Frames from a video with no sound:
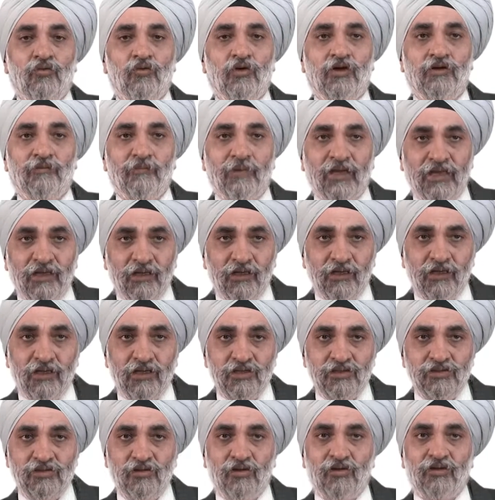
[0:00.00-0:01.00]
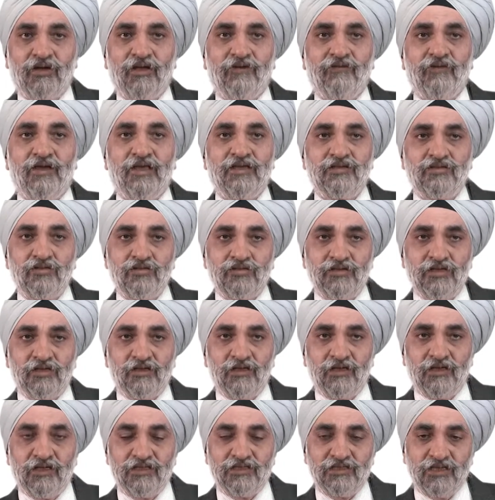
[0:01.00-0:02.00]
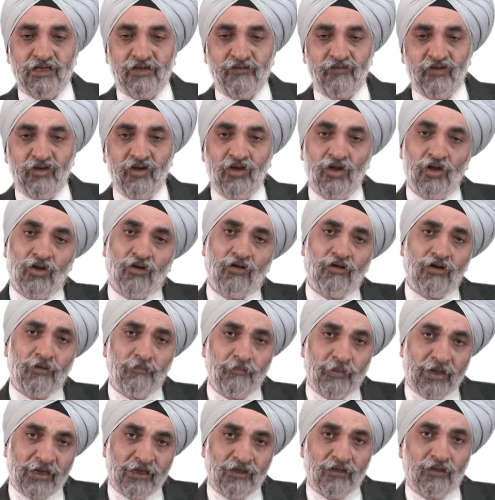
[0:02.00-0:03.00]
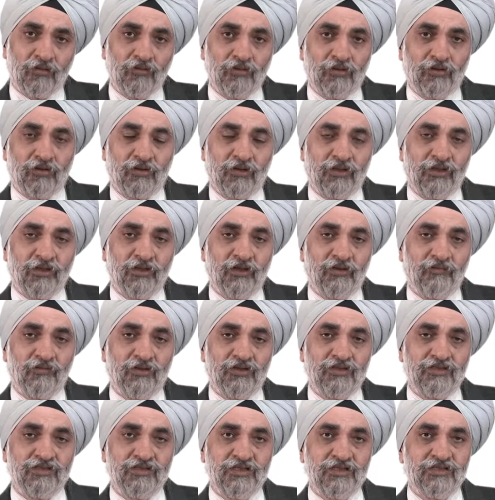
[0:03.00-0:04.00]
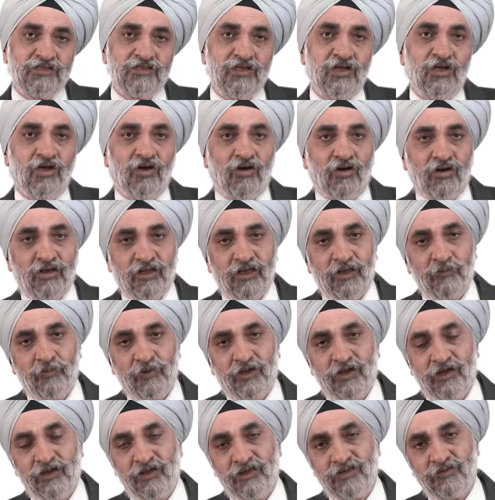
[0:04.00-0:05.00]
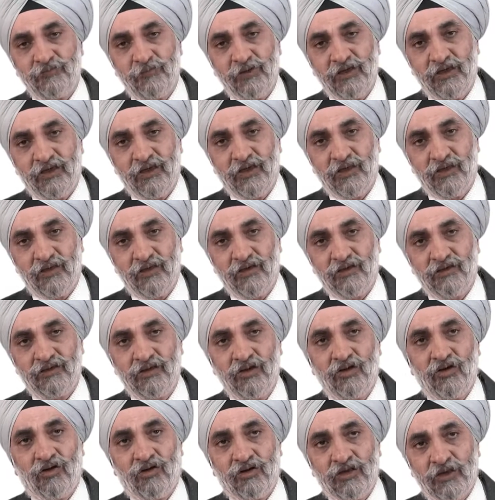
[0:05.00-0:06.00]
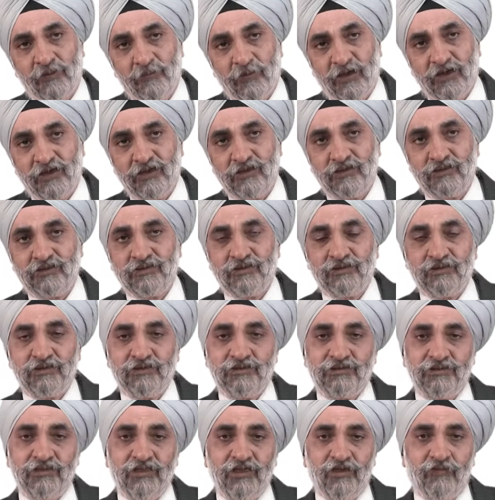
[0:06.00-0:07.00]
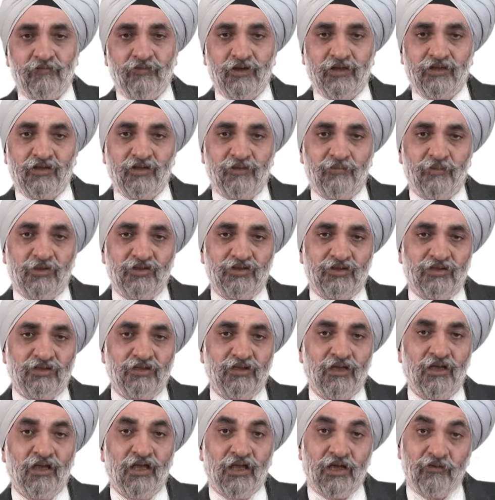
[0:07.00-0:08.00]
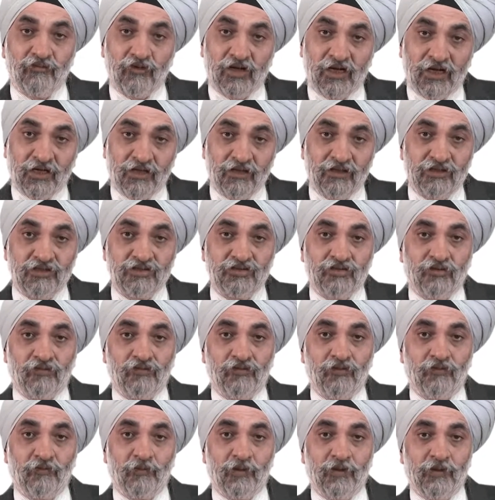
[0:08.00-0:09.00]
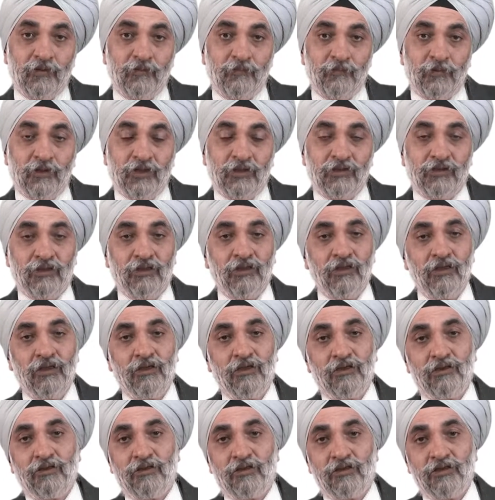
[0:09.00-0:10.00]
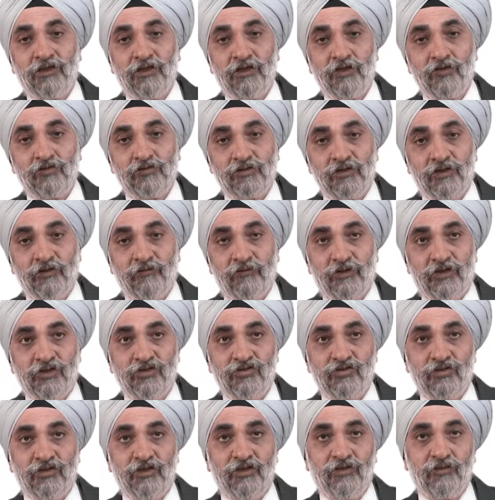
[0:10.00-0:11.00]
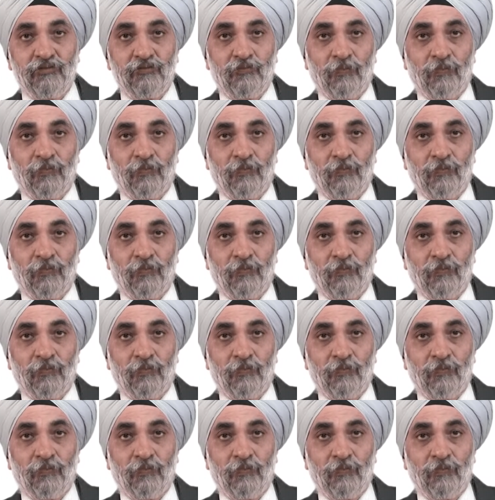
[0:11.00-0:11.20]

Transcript: who are malnourished or have associated HIV or a background chronic liver disease or hepatitis B carrier or hepatitis C infected patient have a higher risk of developing the drug induced liver injury.